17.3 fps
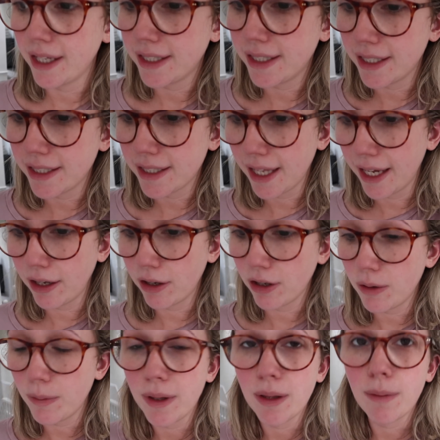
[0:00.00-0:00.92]
this is like
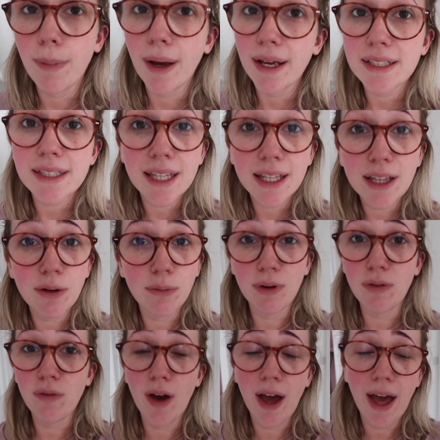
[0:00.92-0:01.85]
going to be the best thing
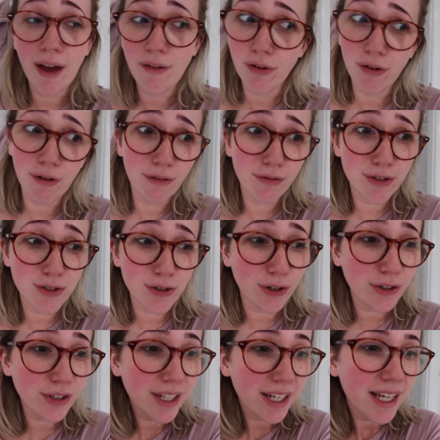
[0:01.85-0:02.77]
that we've ever
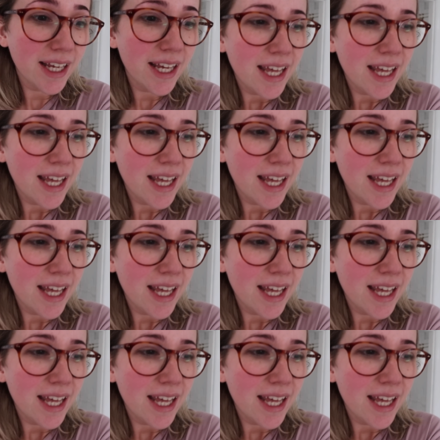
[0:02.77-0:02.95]
done.